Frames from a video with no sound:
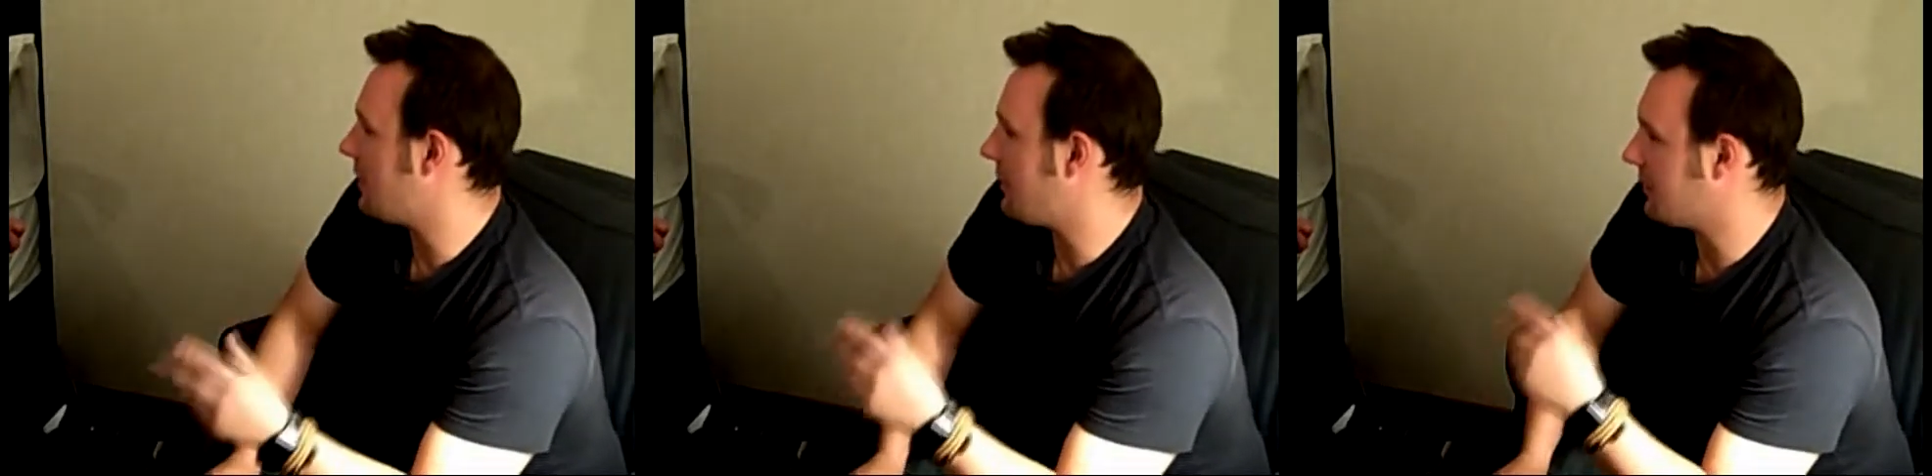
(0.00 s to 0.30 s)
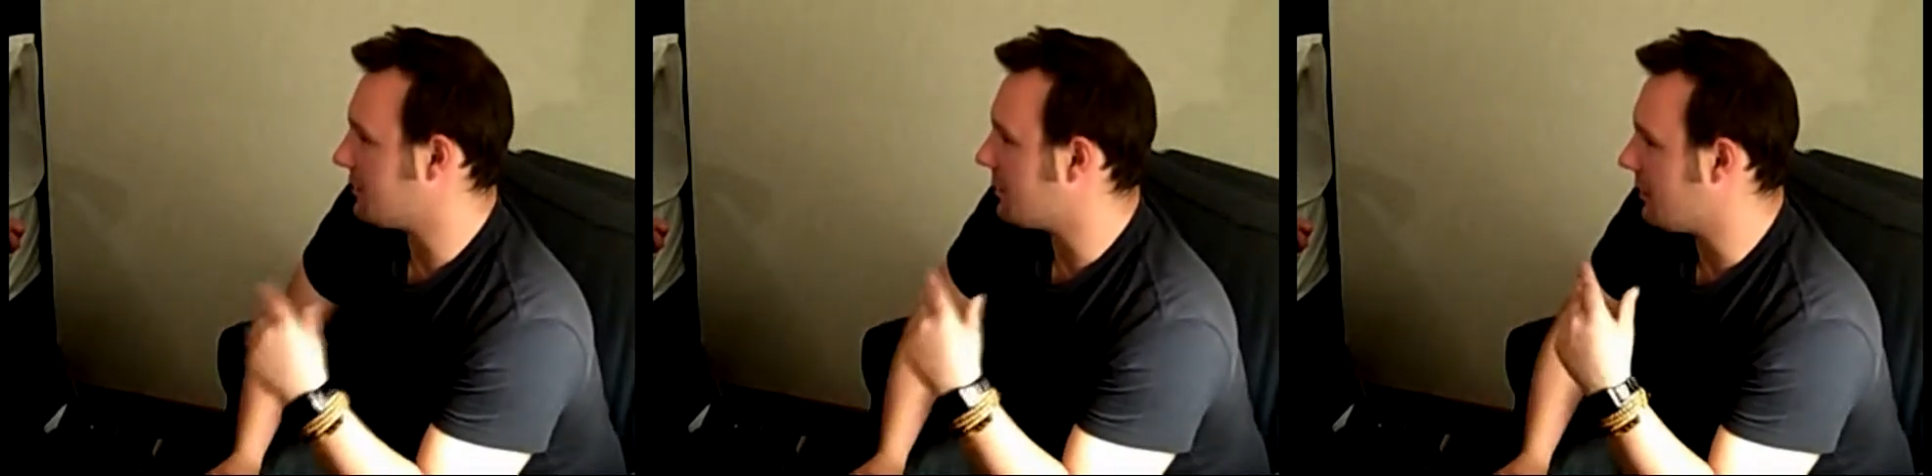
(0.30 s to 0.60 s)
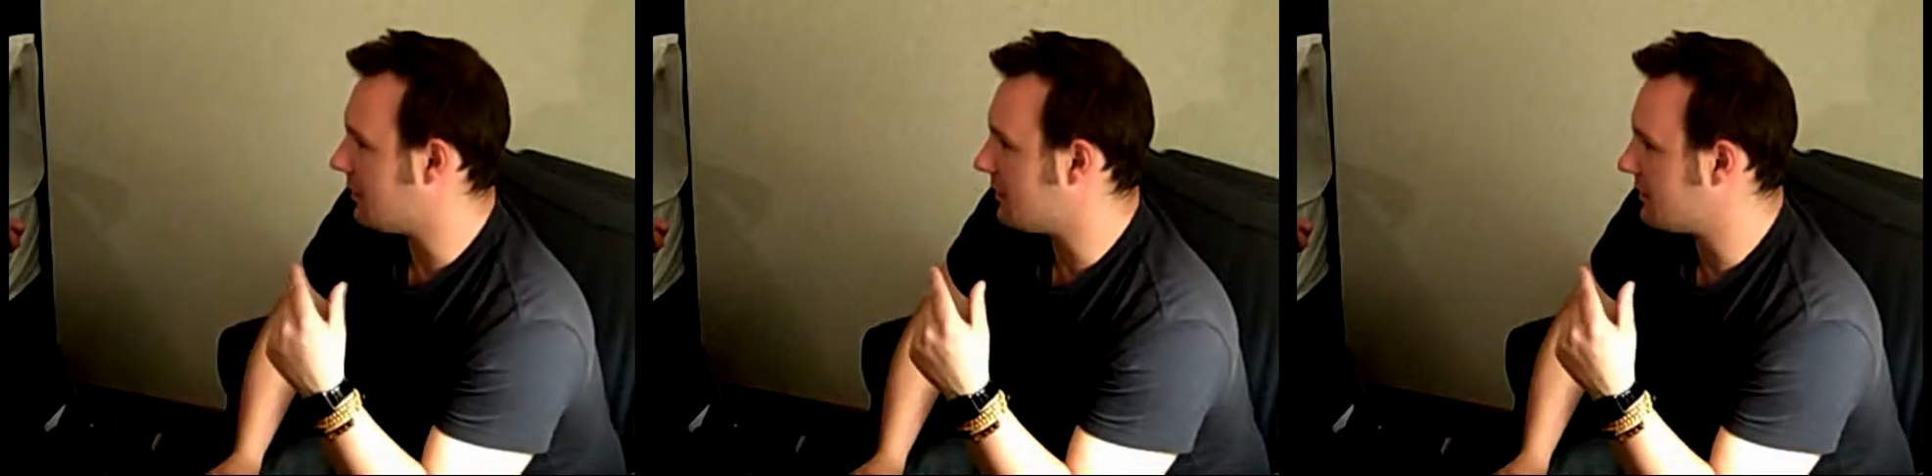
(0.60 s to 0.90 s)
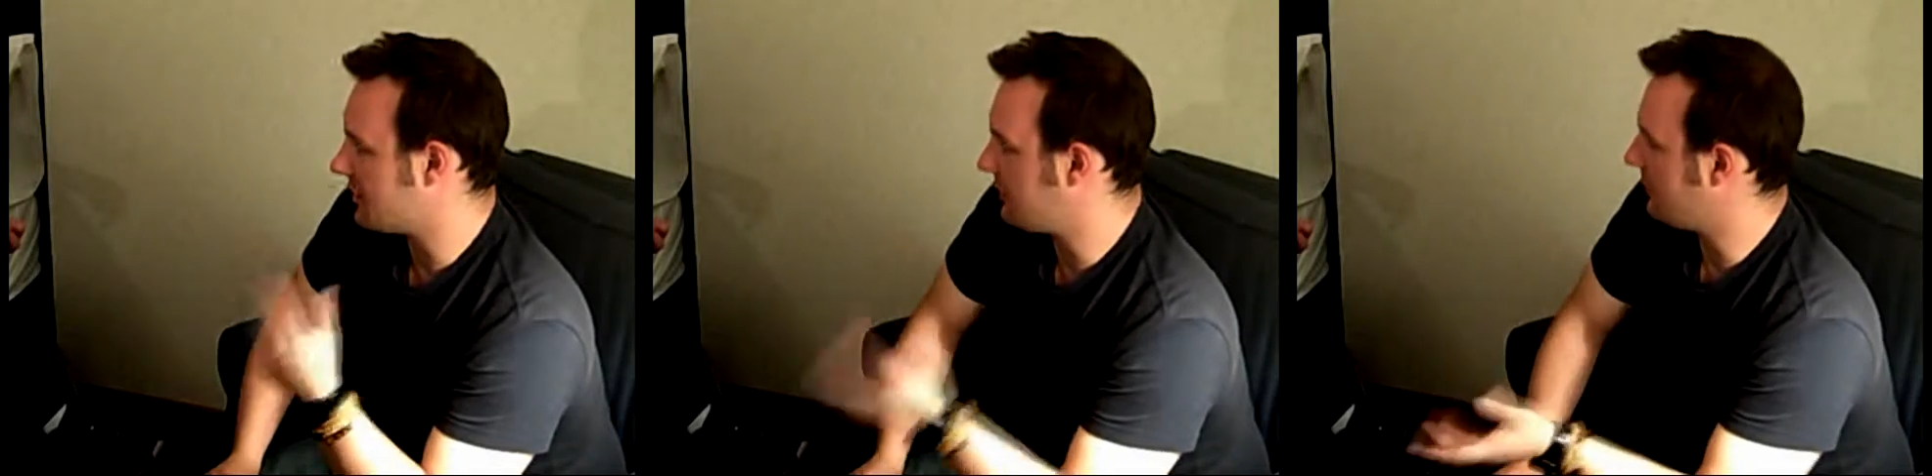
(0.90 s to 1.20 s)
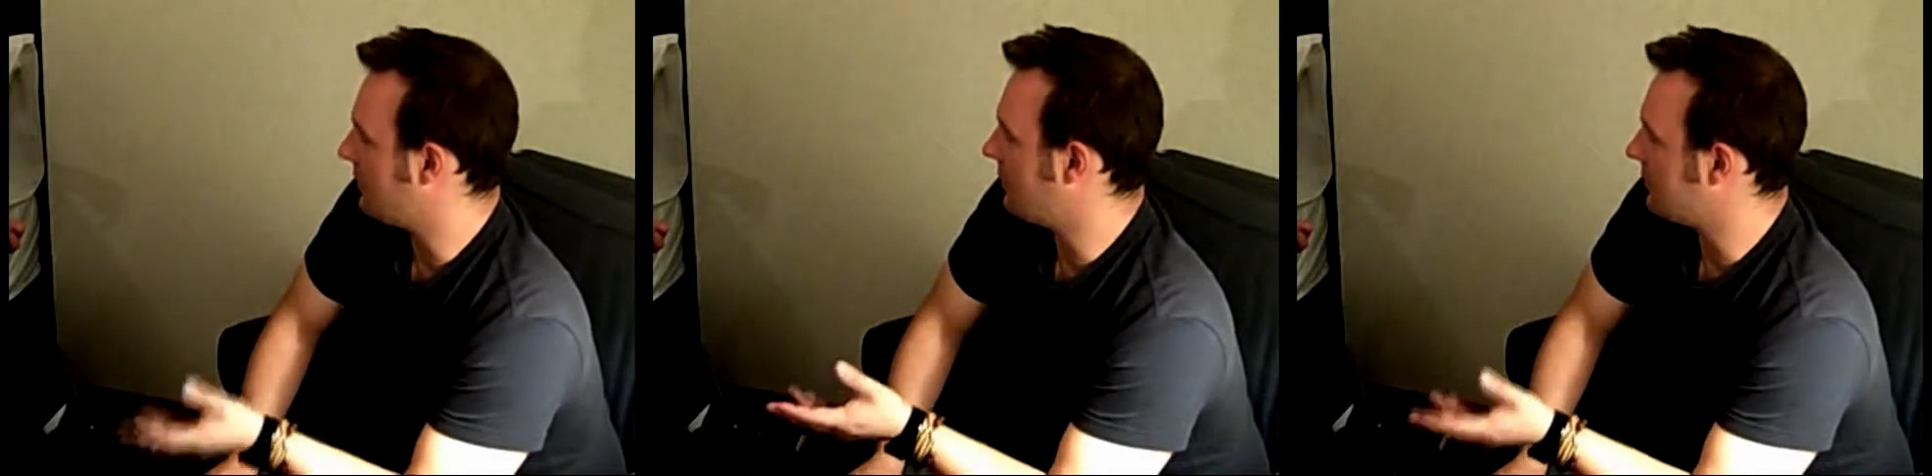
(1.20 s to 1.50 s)
I think it was on the
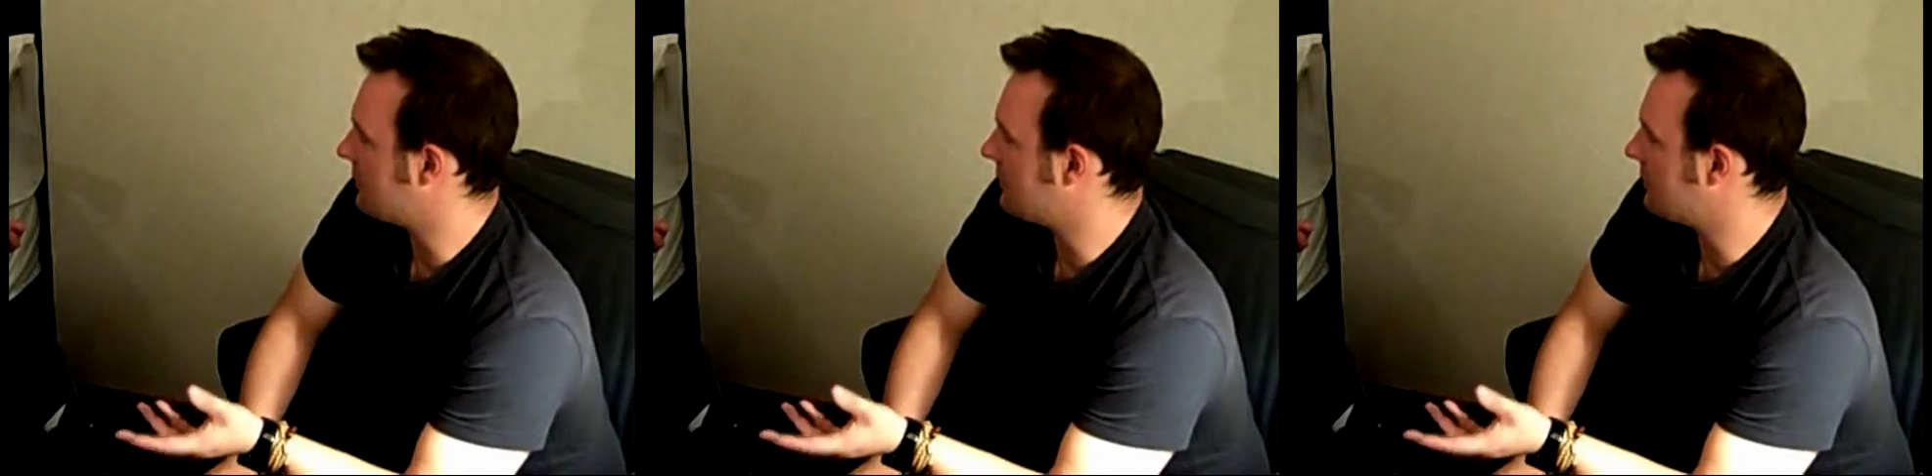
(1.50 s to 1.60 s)
64 at the